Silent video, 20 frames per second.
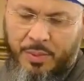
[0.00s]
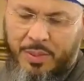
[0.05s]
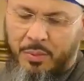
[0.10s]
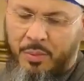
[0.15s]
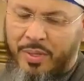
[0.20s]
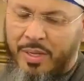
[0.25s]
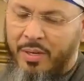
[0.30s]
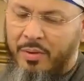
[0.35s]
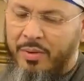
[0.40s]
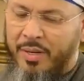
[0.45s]

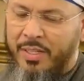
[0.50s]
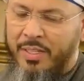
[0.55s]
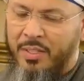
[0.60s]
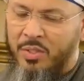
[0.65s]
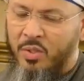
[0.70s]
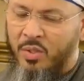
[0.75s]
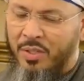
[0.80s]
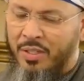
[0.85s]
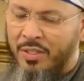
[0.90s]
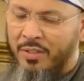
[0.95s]
When we are
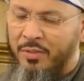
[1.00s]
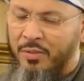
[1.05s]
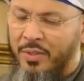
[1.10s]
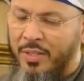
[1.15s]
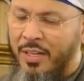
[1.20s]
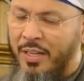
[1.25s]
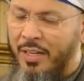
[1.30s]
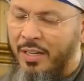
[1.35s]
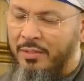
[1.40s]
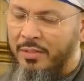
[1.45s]
running to
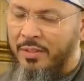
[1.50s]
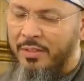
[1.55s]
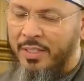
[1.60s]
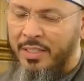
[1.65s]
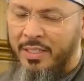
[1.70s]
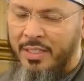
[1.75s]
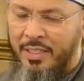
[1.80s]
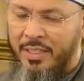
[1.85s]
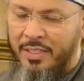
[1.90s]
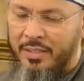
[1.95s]
live with the love
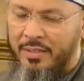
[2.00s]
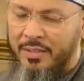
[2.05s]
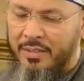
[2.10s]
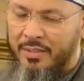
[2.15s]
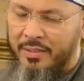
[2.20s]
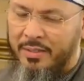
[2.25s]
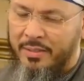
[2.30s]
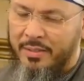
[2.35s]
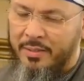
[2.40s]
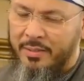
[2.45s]
of Allah,
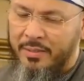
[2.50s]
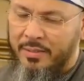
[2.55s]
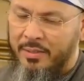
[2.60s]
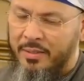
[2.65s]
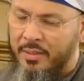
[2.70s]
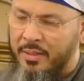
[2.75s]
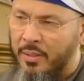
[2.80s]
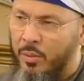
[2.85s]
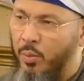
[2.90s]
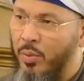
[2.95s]

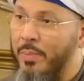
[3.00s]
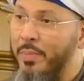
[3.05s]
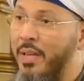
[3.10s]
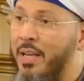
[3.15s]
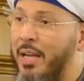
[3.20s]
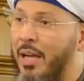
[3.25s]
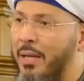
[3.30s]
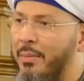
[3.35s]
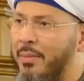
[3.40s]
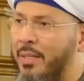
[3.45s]
we
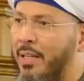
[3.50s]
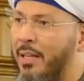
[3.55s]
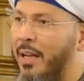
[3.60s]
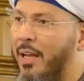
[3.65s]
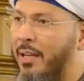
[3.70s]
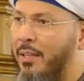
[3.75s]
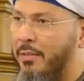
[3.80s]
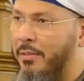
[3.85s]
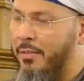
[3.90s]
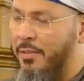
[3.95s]
become
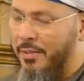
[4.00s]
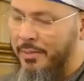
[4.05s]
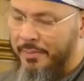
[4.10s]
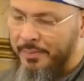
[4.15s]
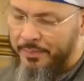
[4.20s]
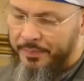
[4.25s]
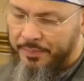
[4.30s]
alive.